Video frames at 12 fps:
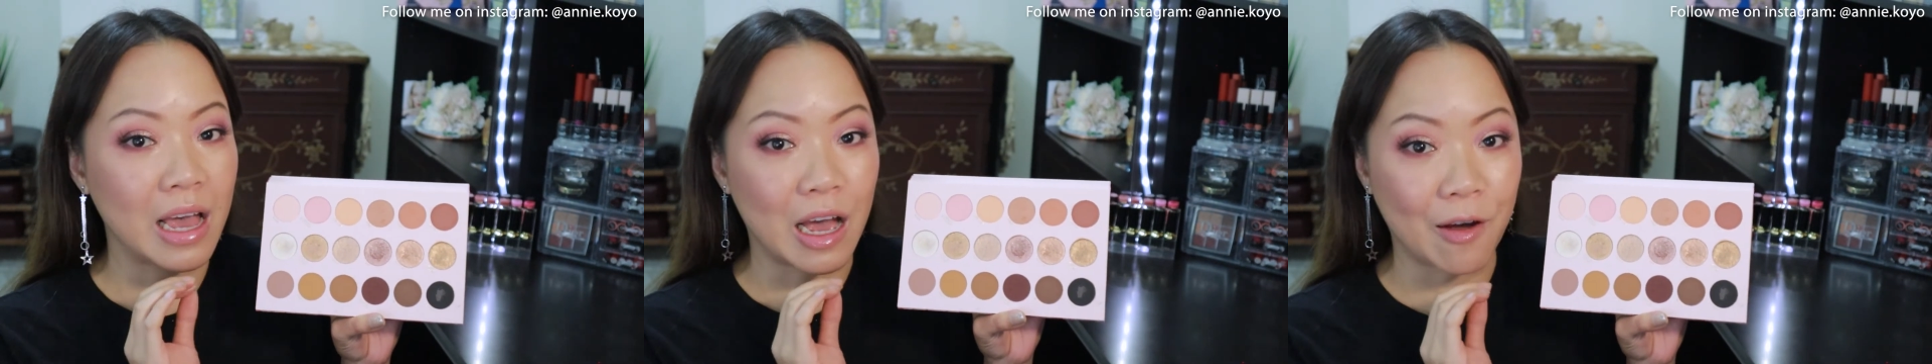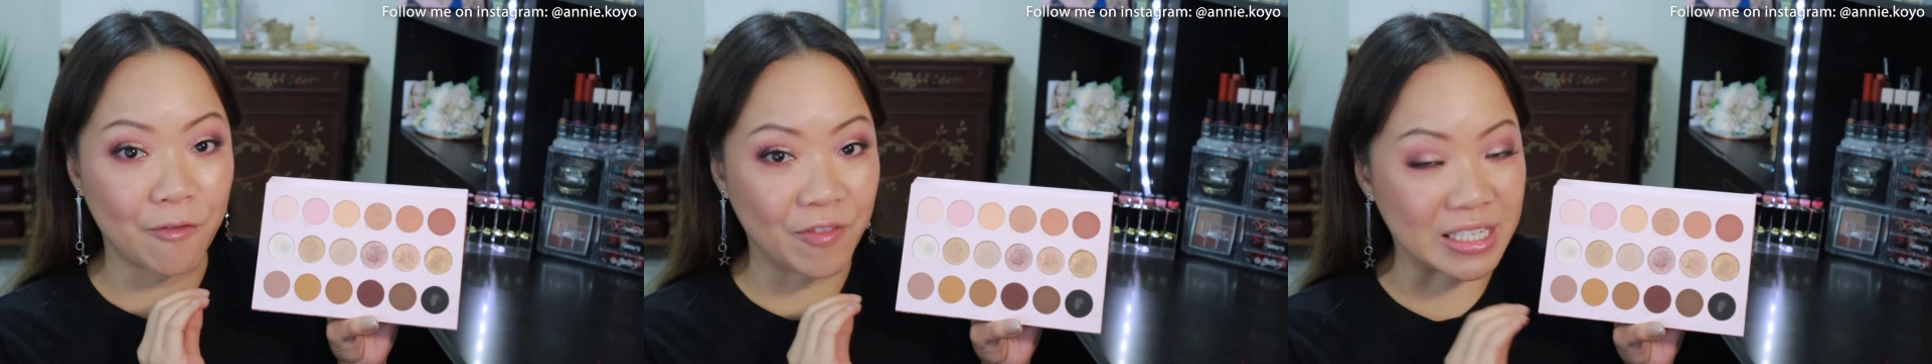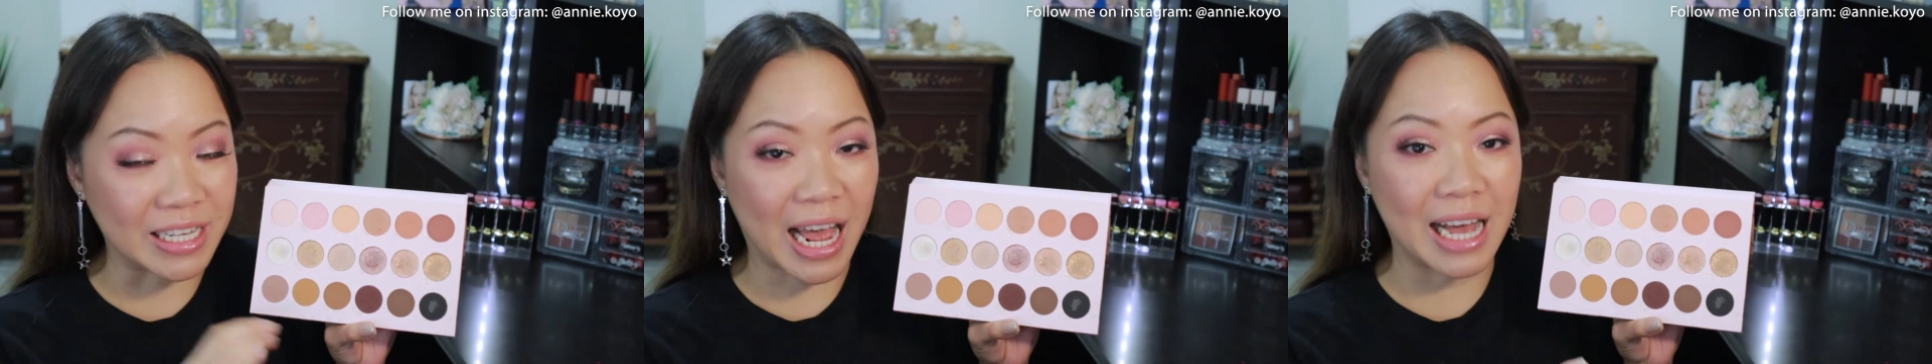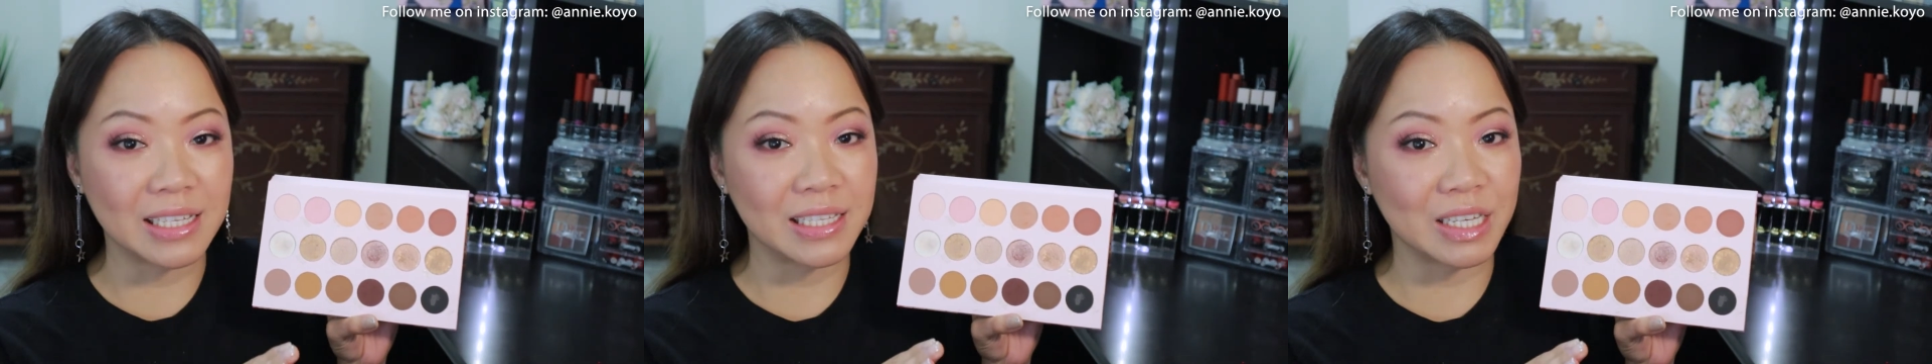a
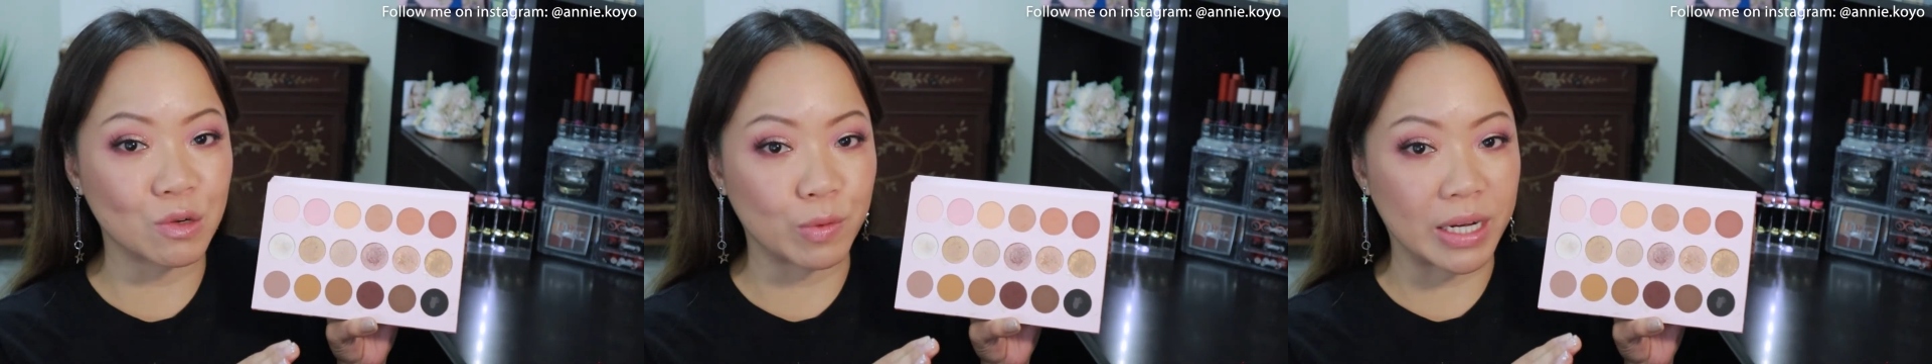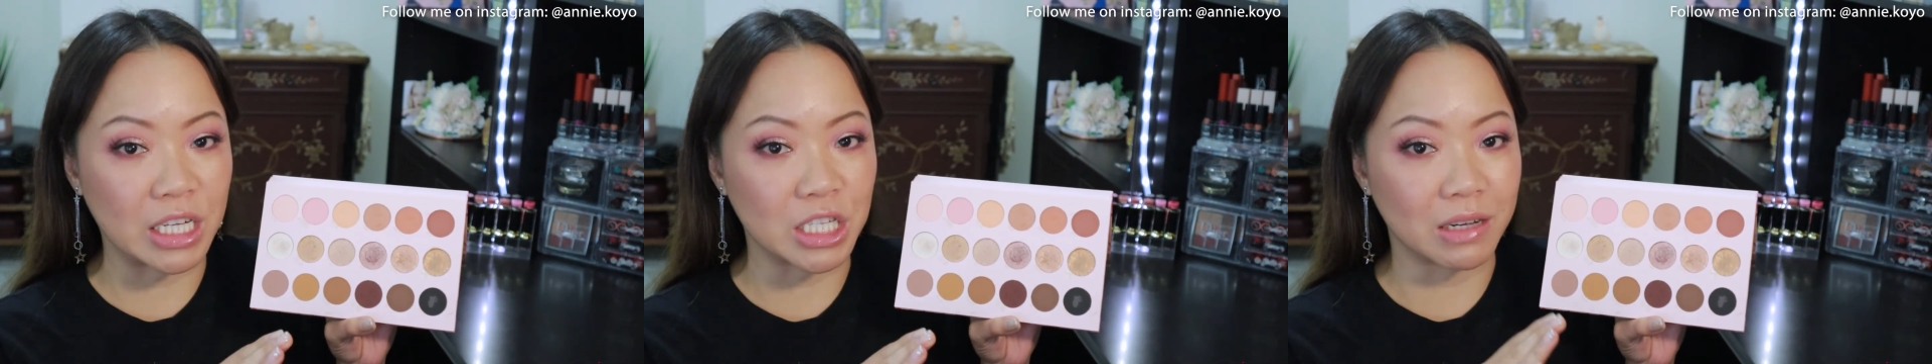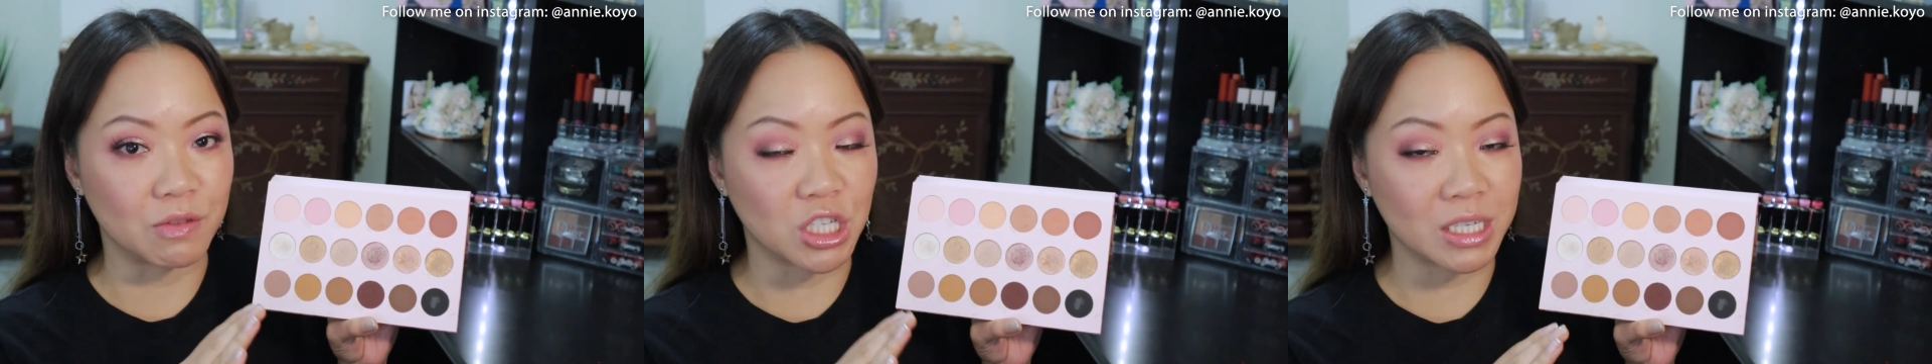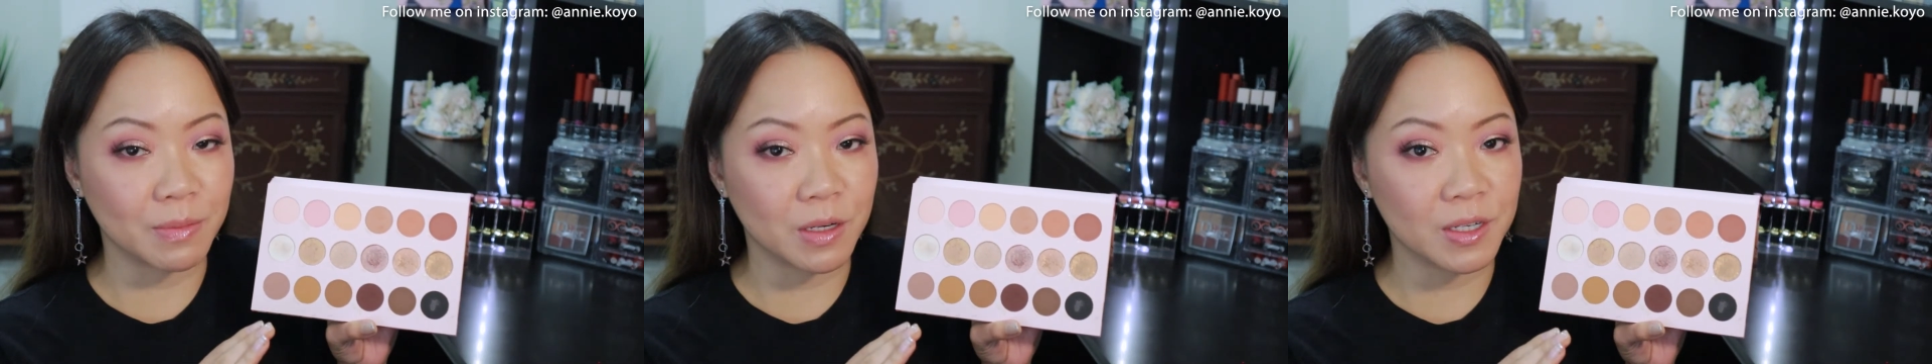fantastic range of
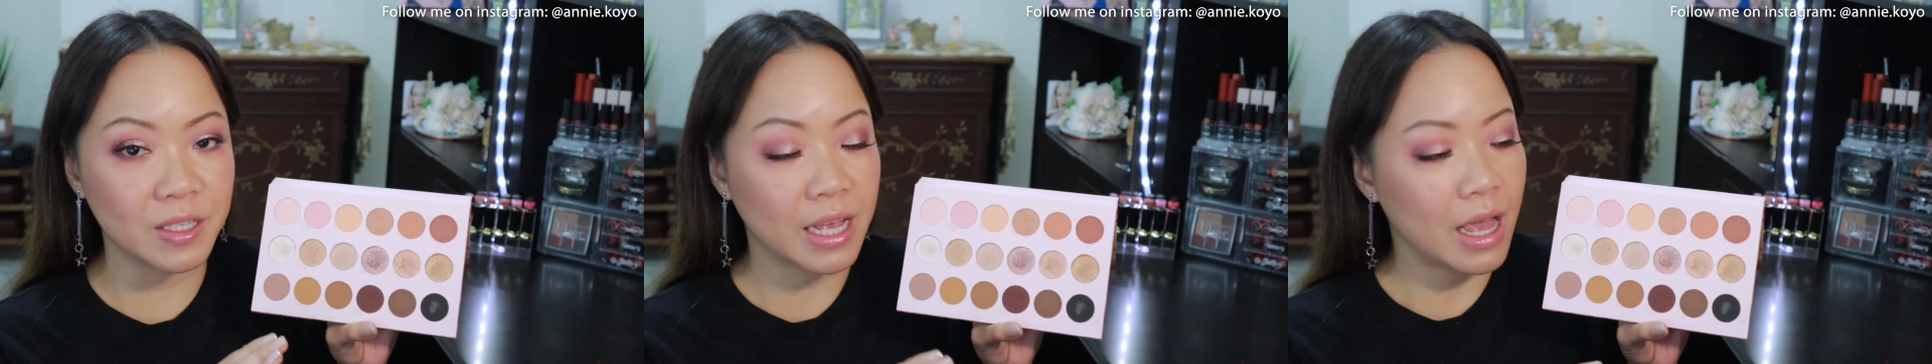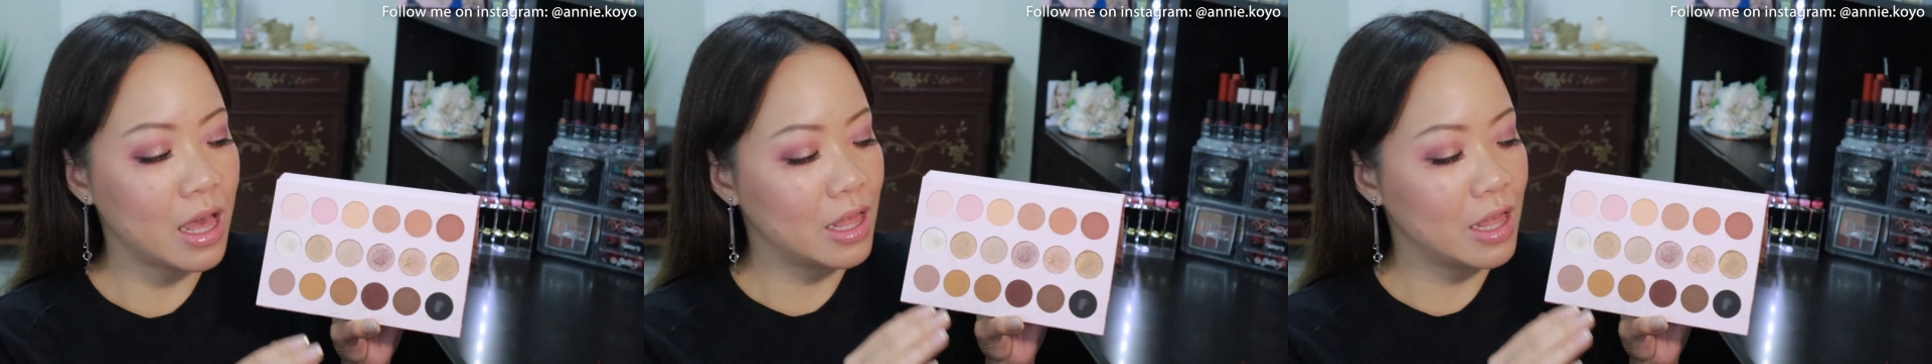shimmers.